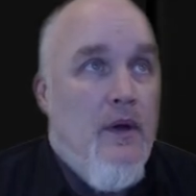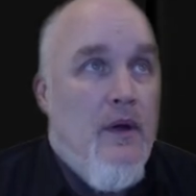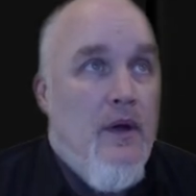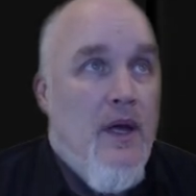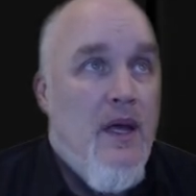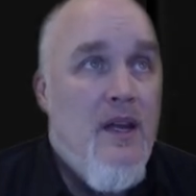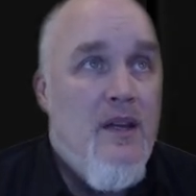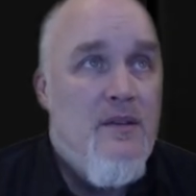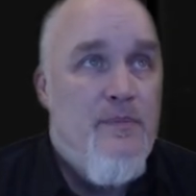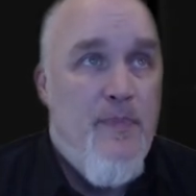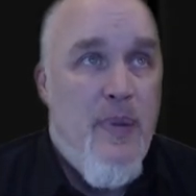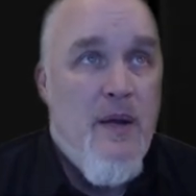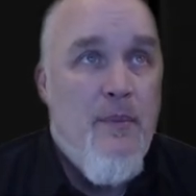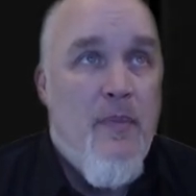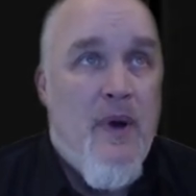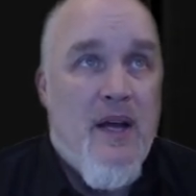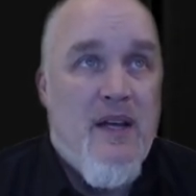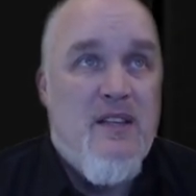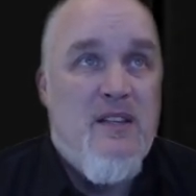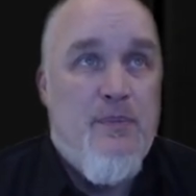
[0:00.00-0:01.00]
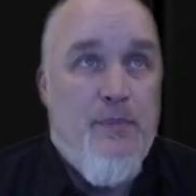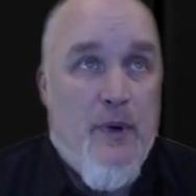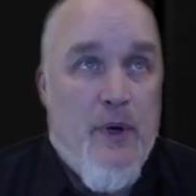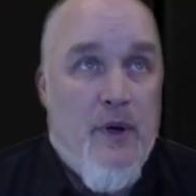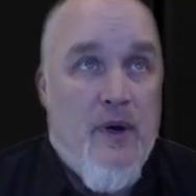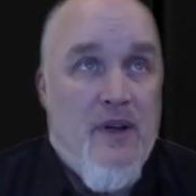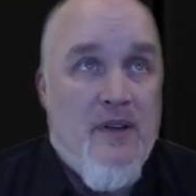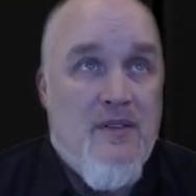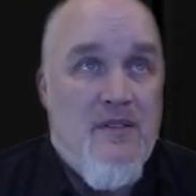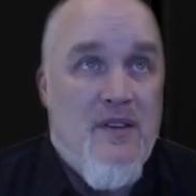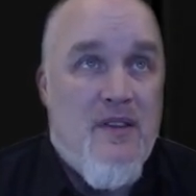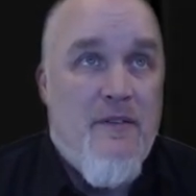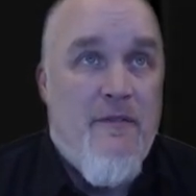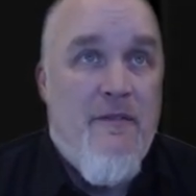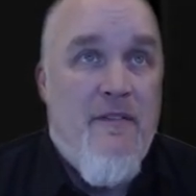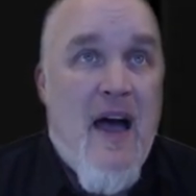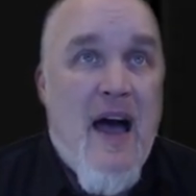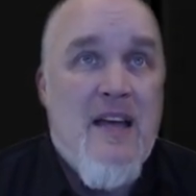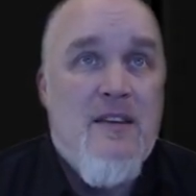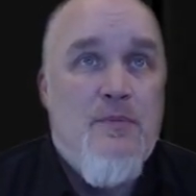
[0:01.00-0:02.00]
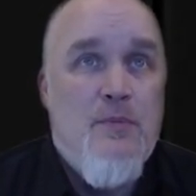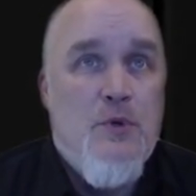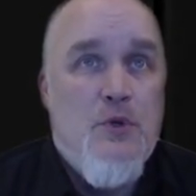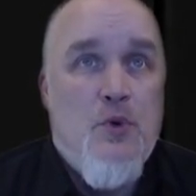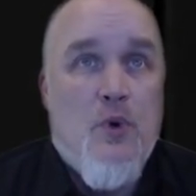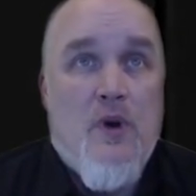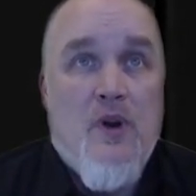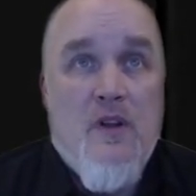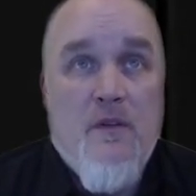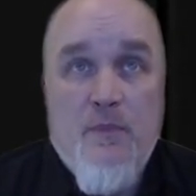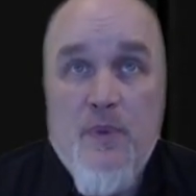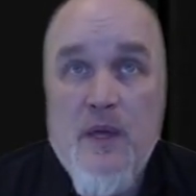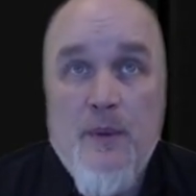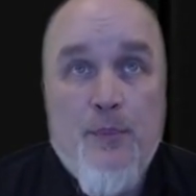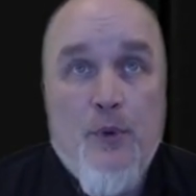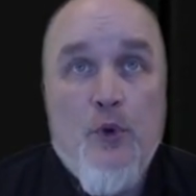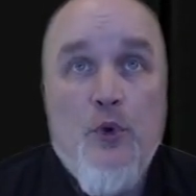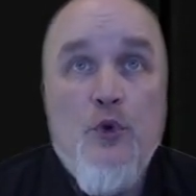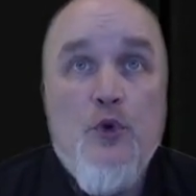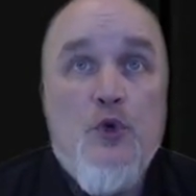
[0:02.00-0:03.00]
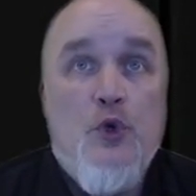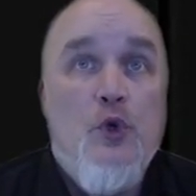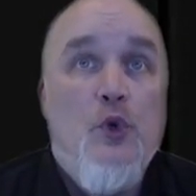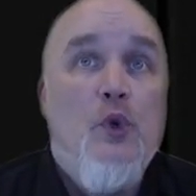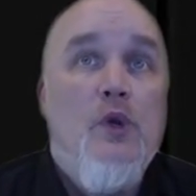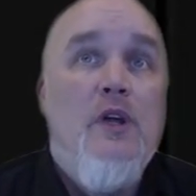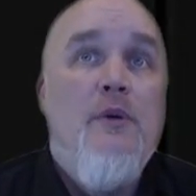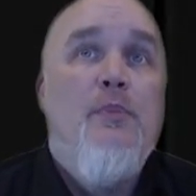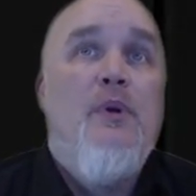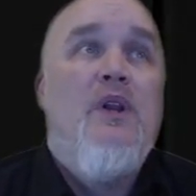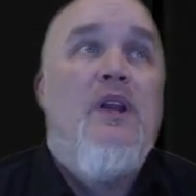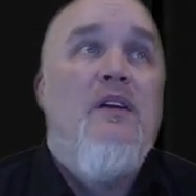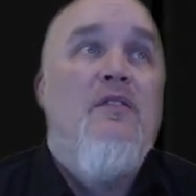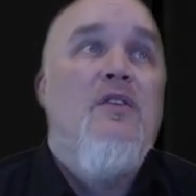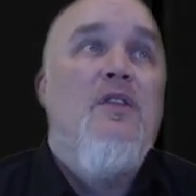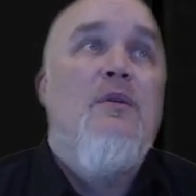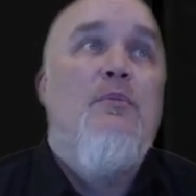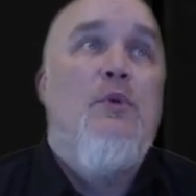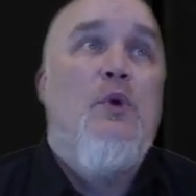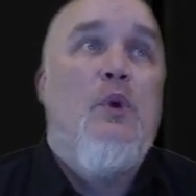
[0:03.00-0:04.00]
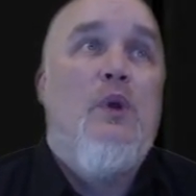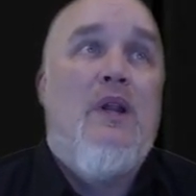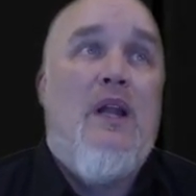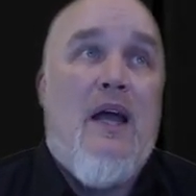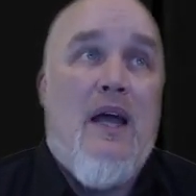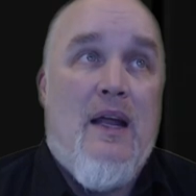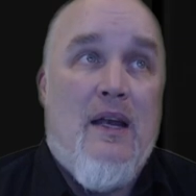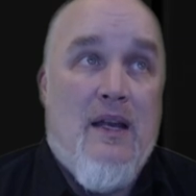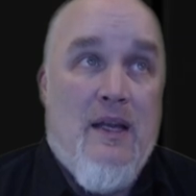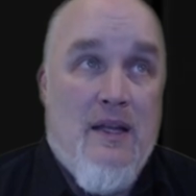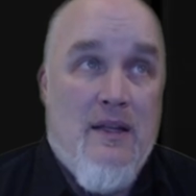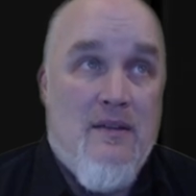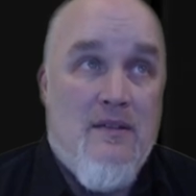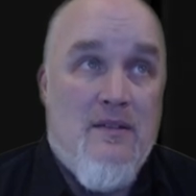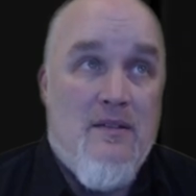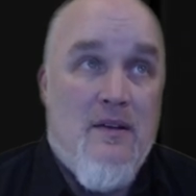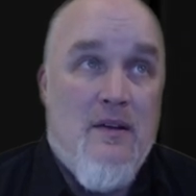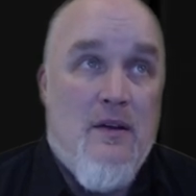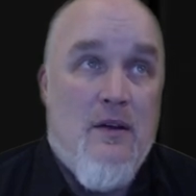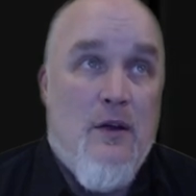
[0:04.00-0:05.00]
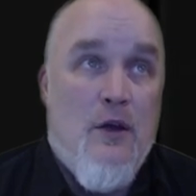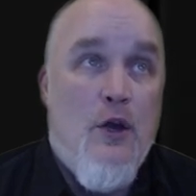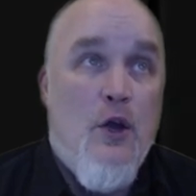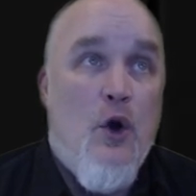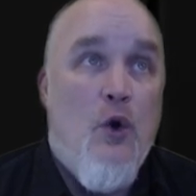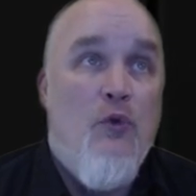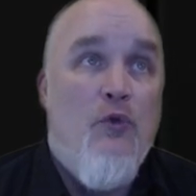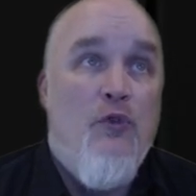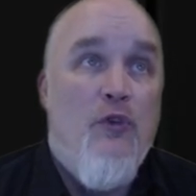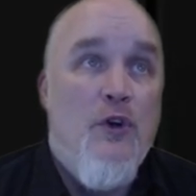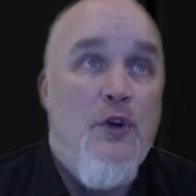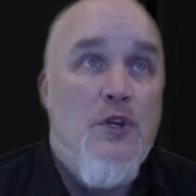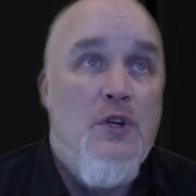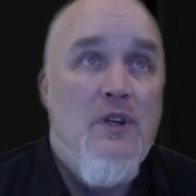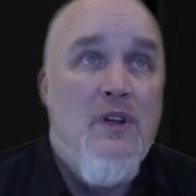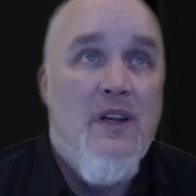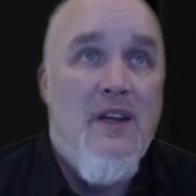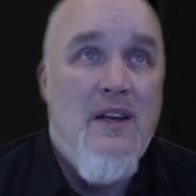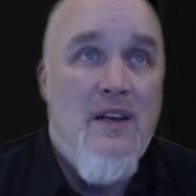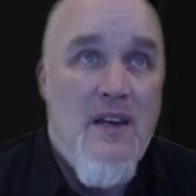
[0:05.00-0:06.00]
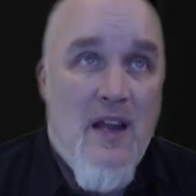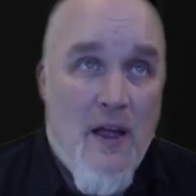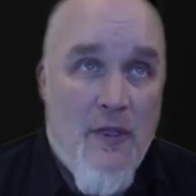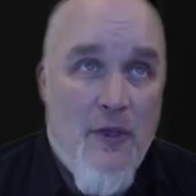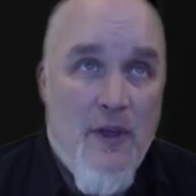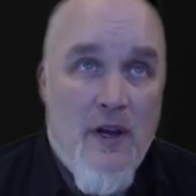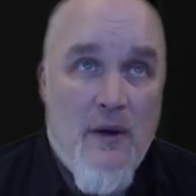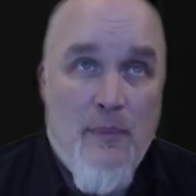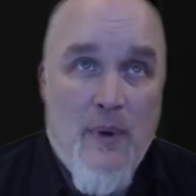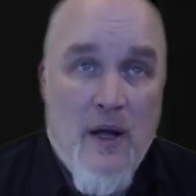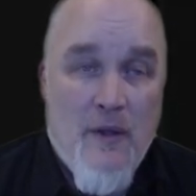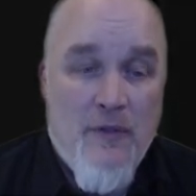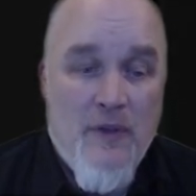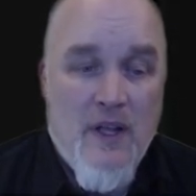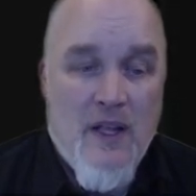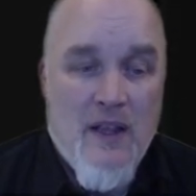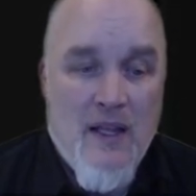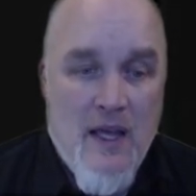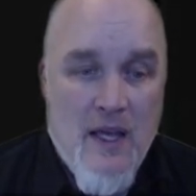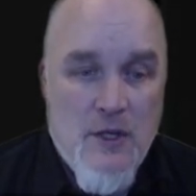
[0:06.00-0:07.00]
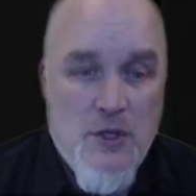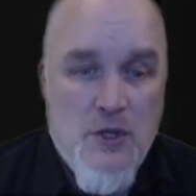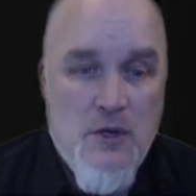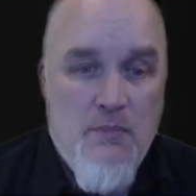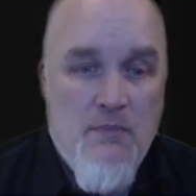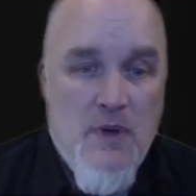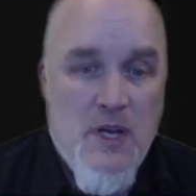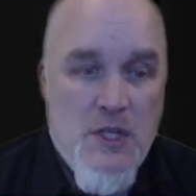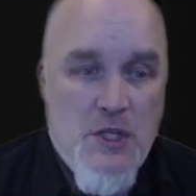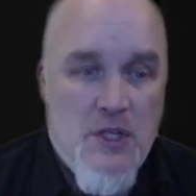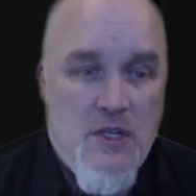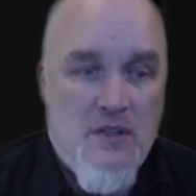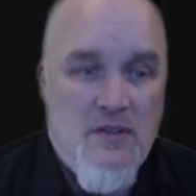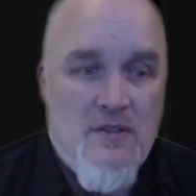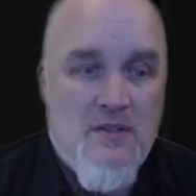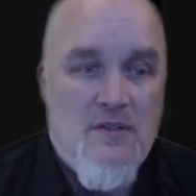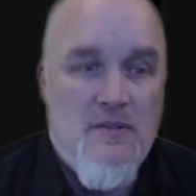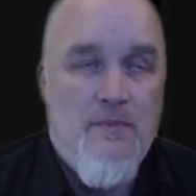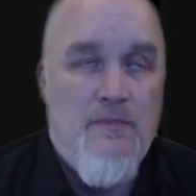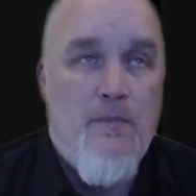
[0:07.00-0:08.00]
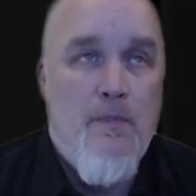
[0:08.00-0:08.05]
It has been my experience that the vast majority of people who truly believe in the moon landings know virtually nothing about the alleged missions.